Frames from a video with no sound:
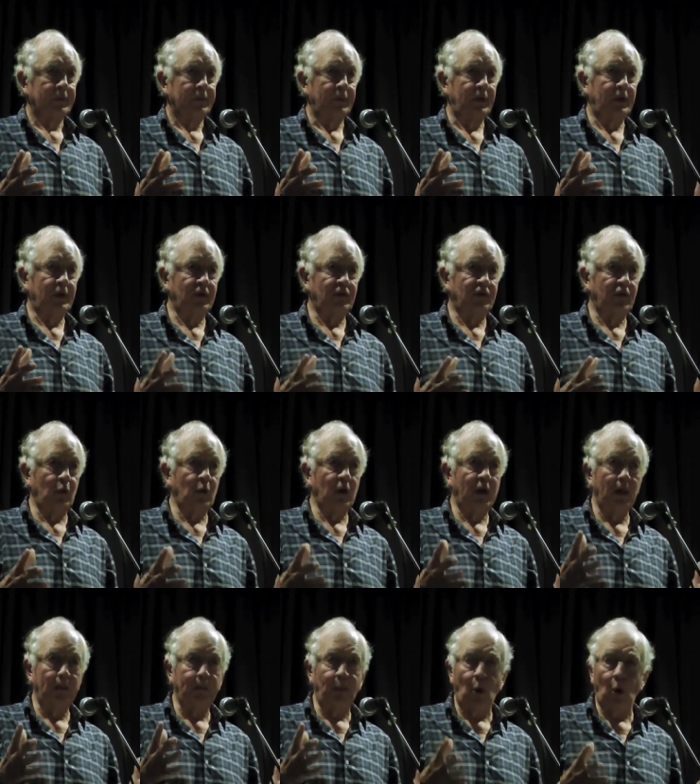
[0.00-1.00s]
we could do
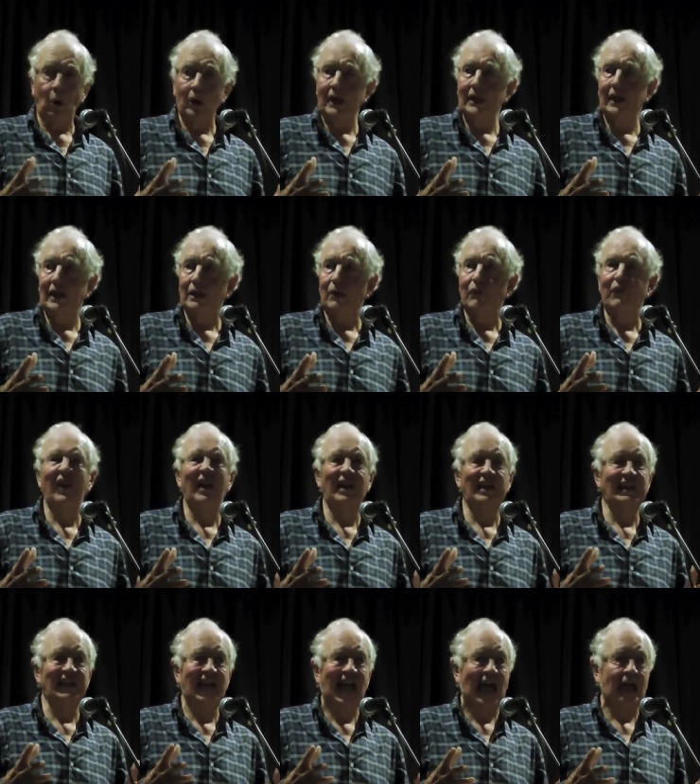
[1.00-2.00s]
an appalling little
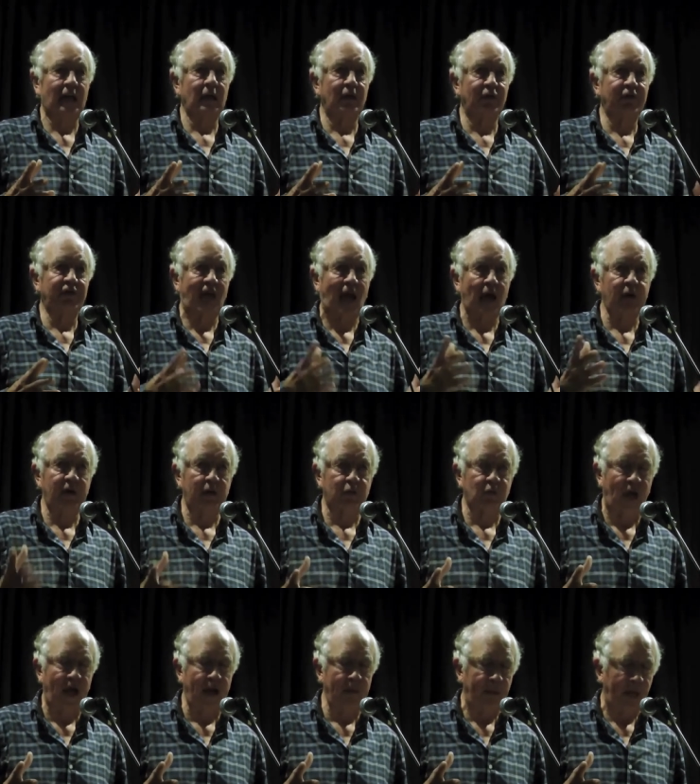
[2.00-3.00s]
vignette of Saudi
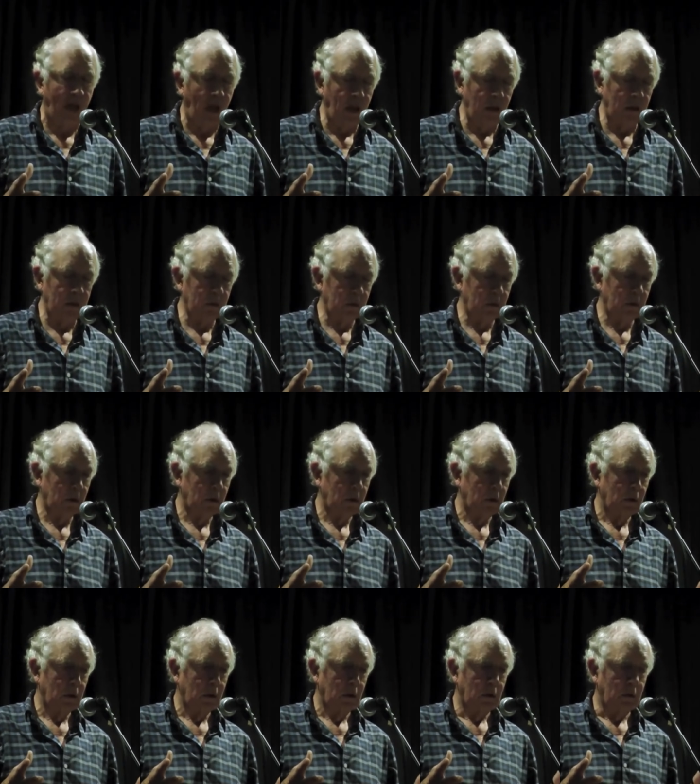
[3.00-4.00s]
Arabia,
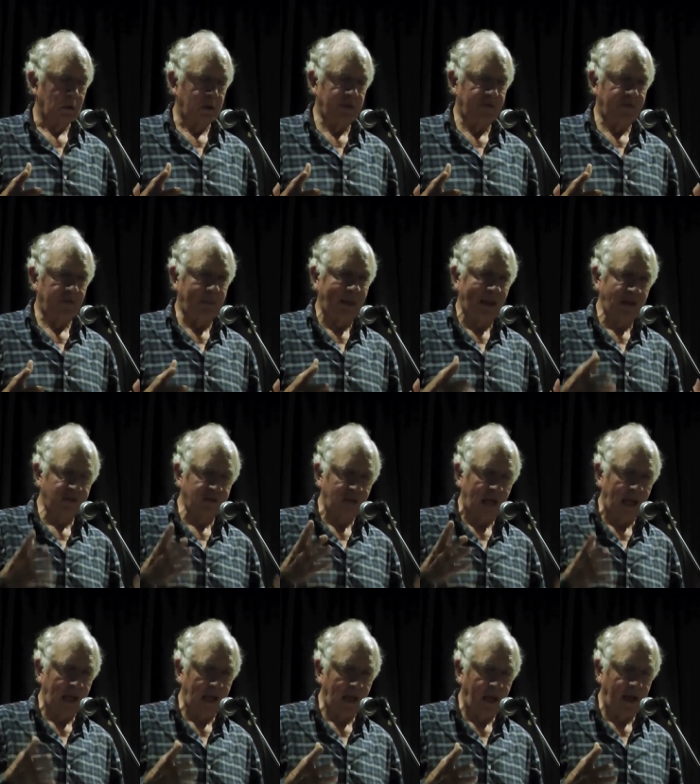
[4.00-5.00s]
one of the best
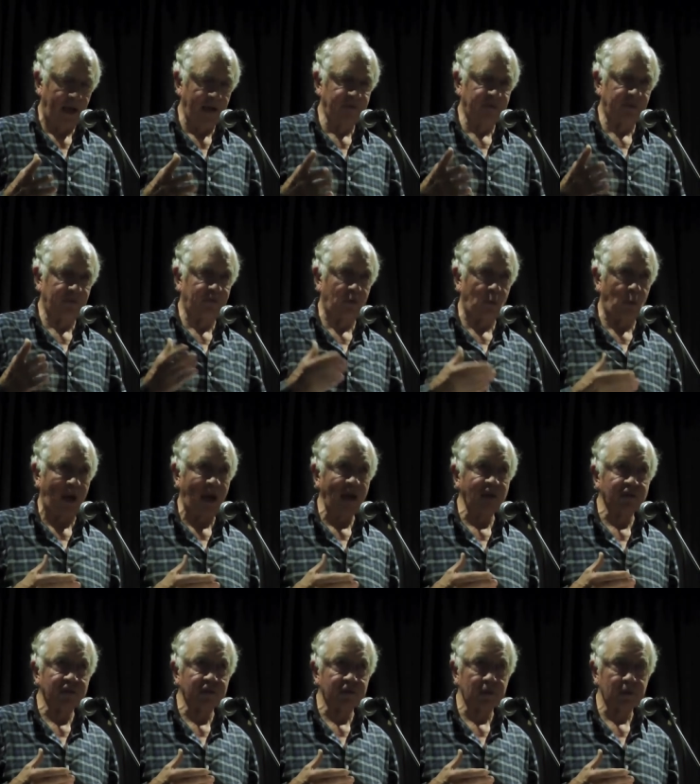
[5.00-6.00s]
allies of the
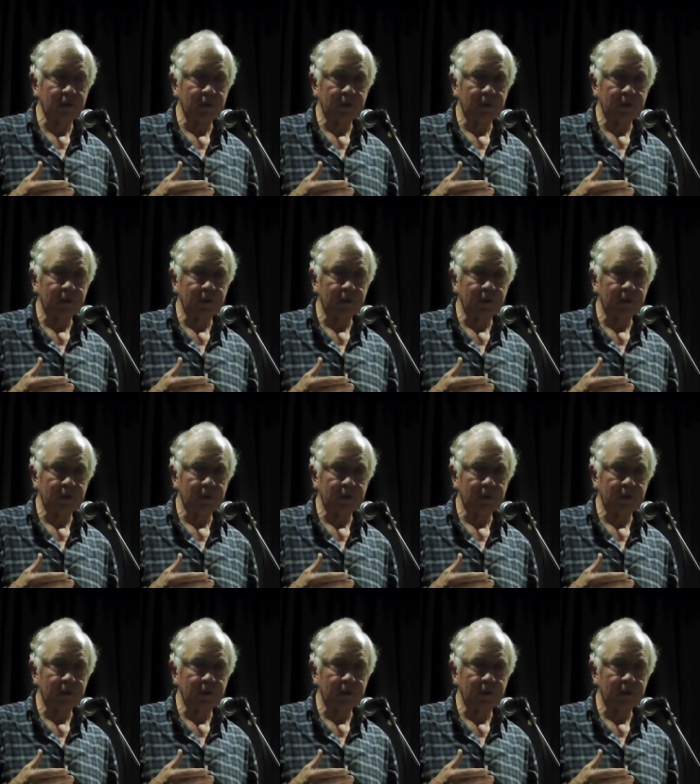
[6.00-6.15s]
West.